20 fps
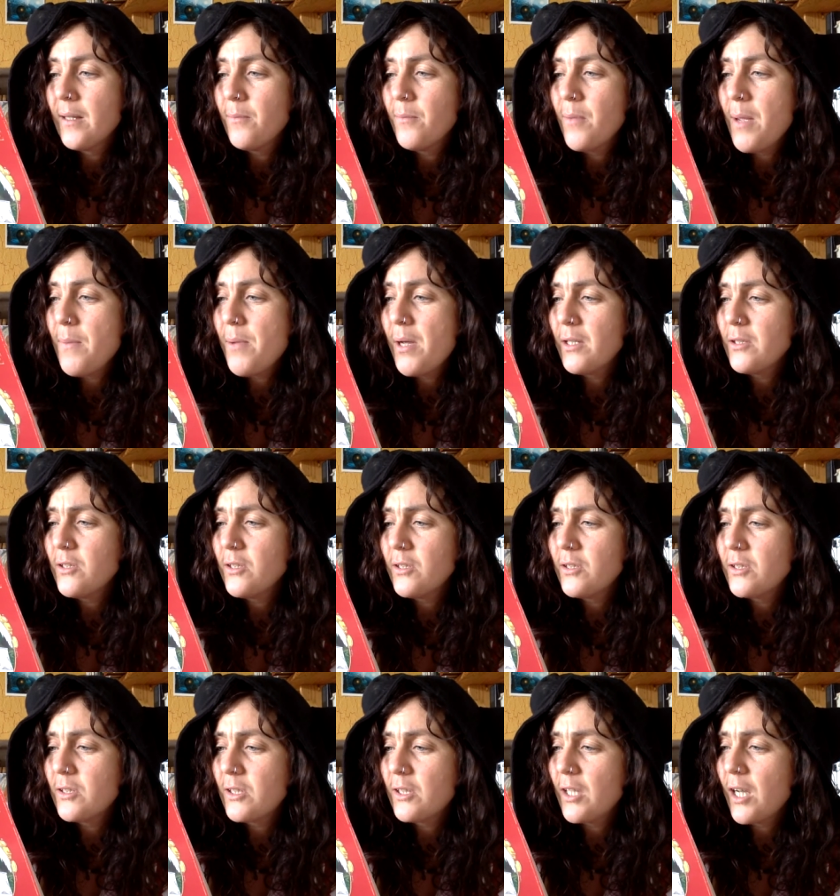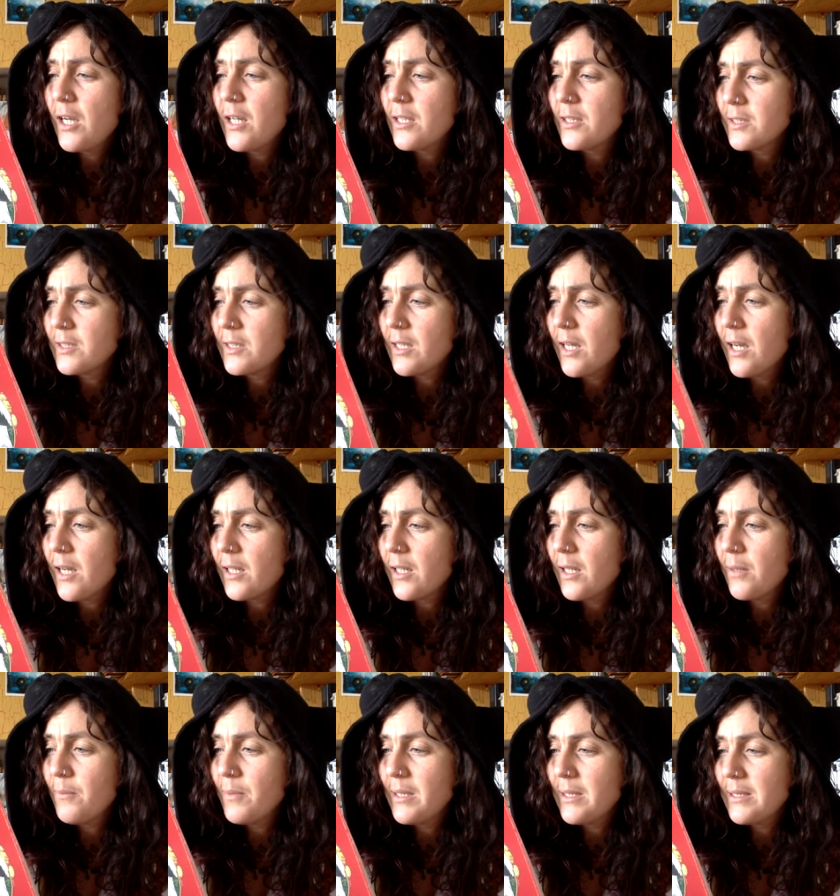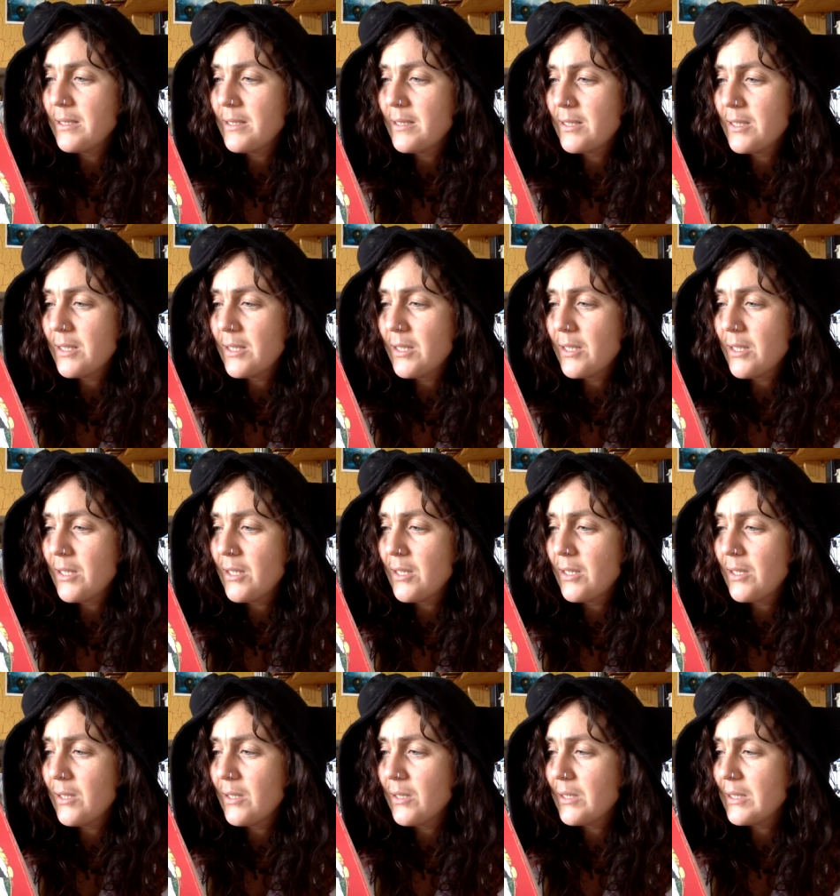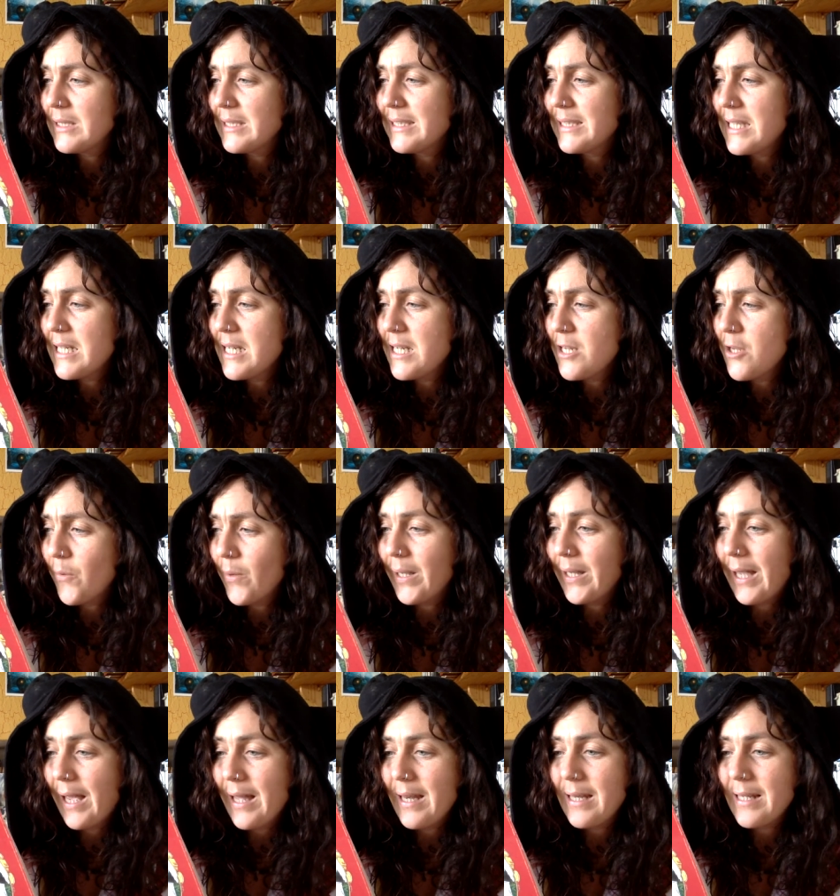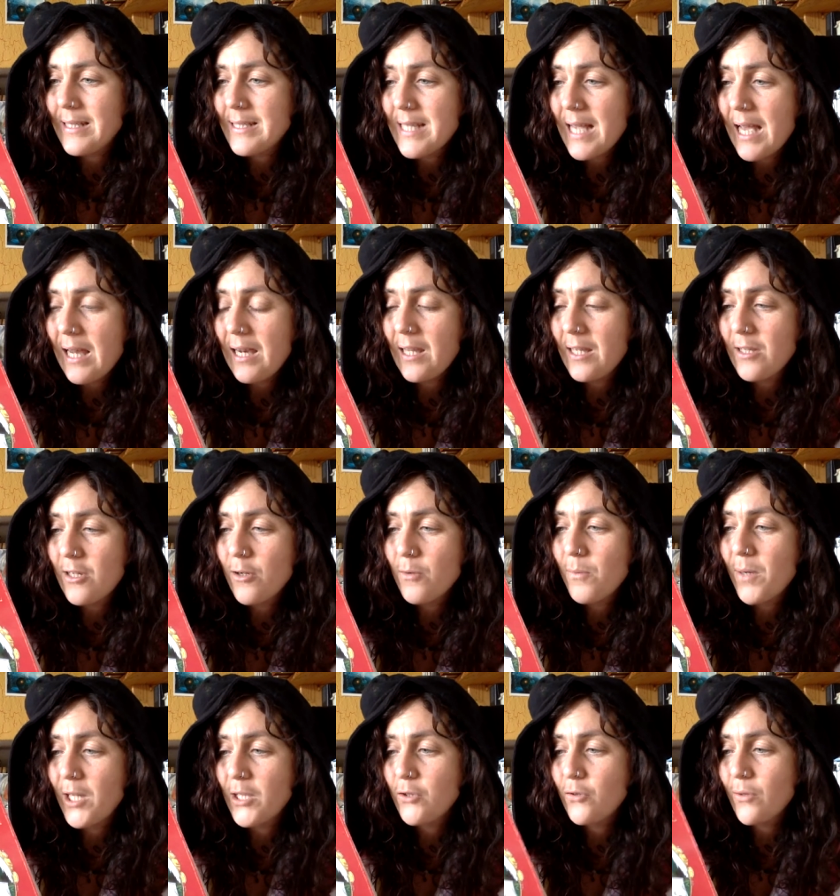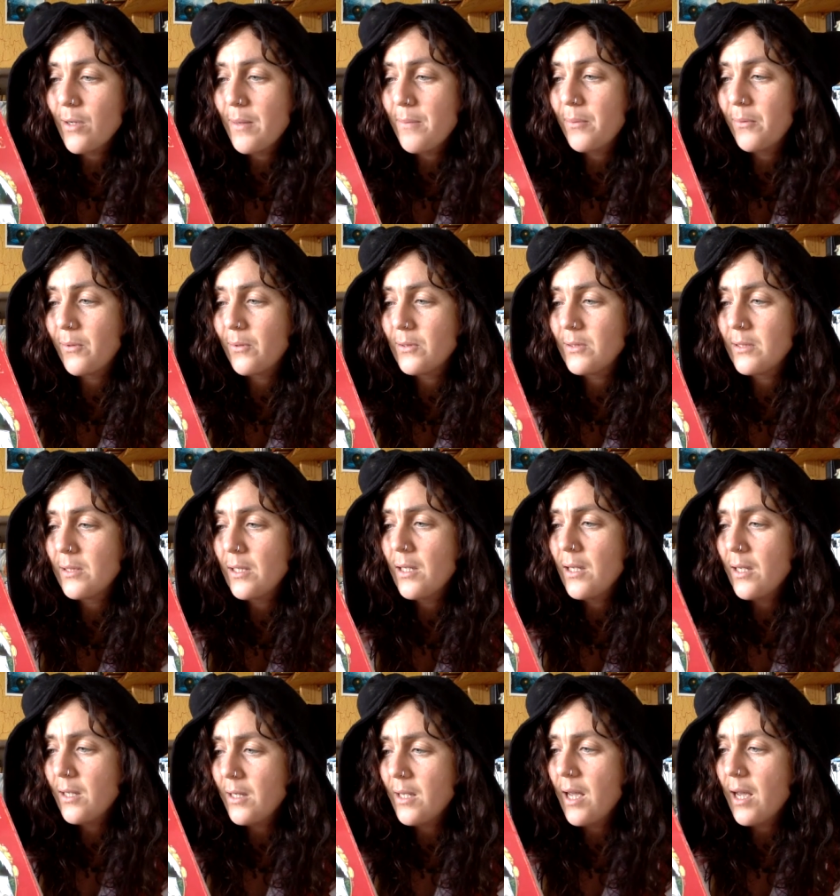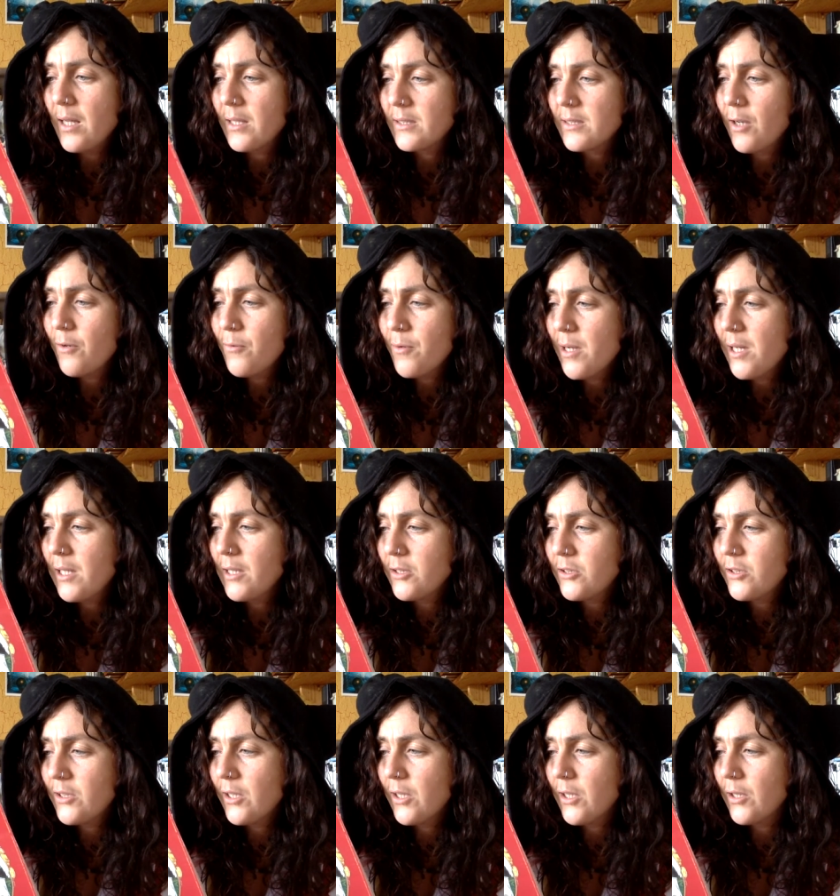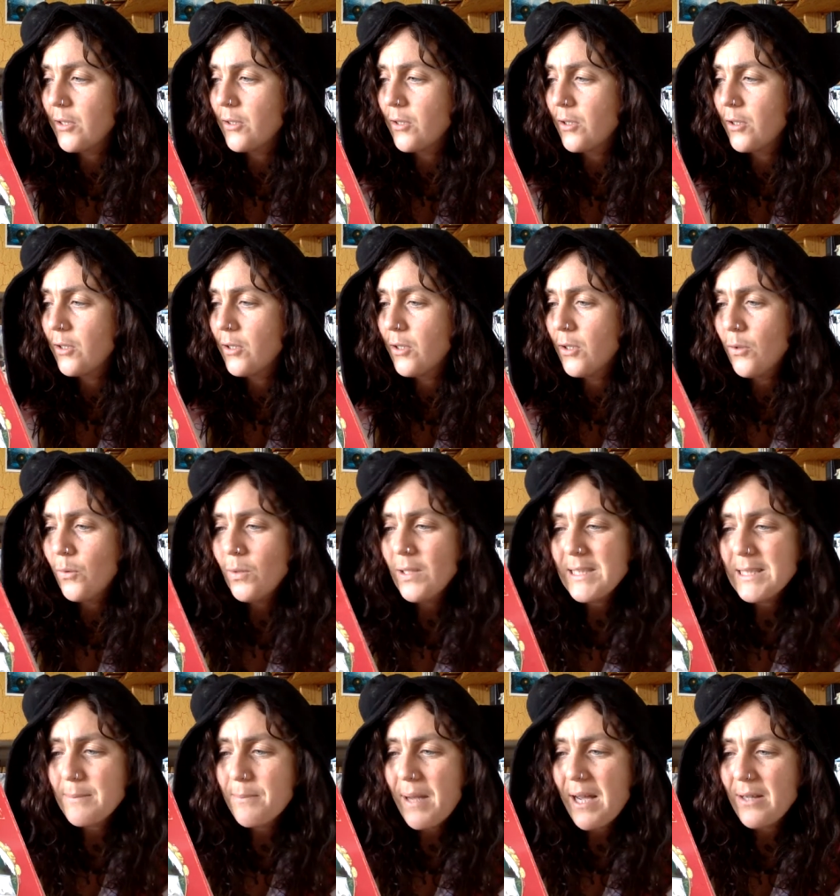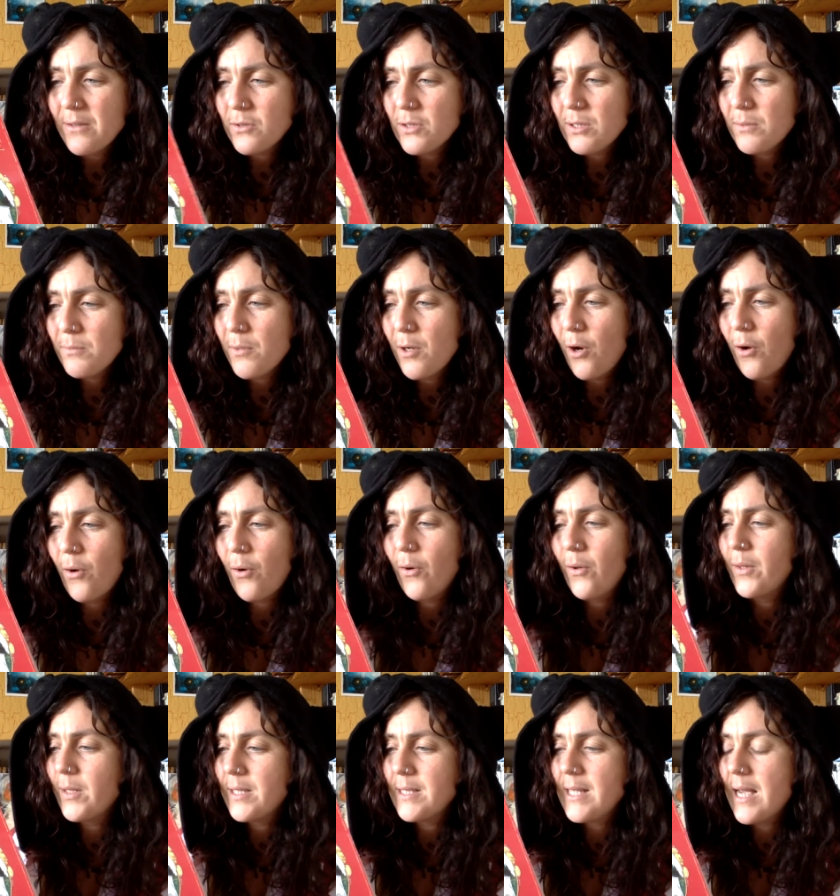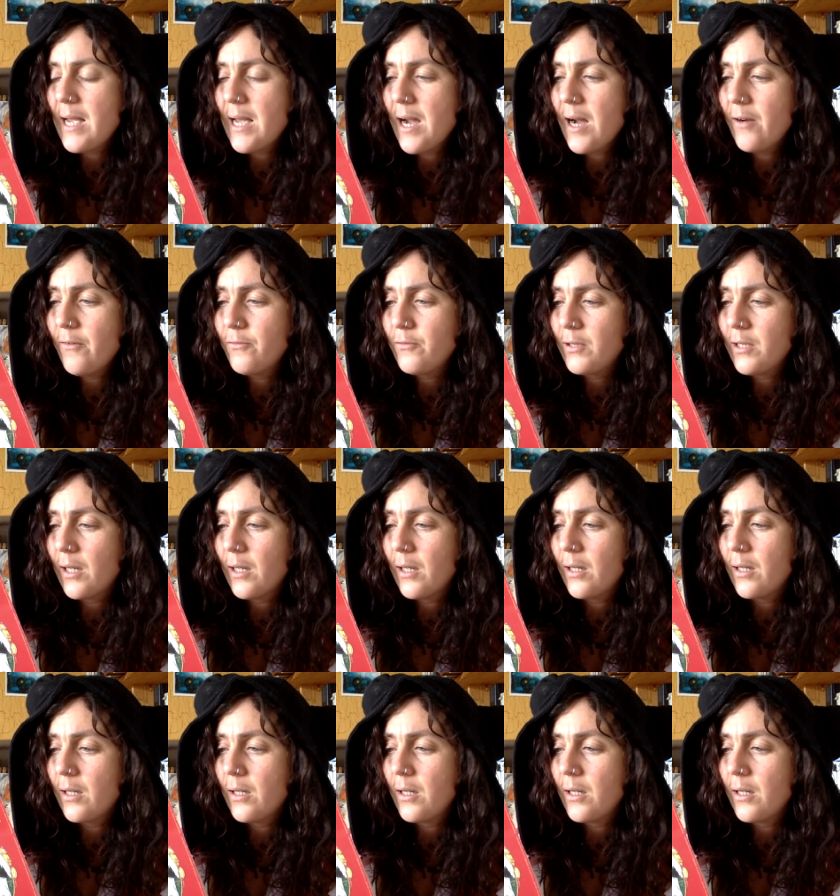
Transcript: Maybe I should start coming to see you again and telling you my troubles. Yes, I really should. What about tomorrow or the day after?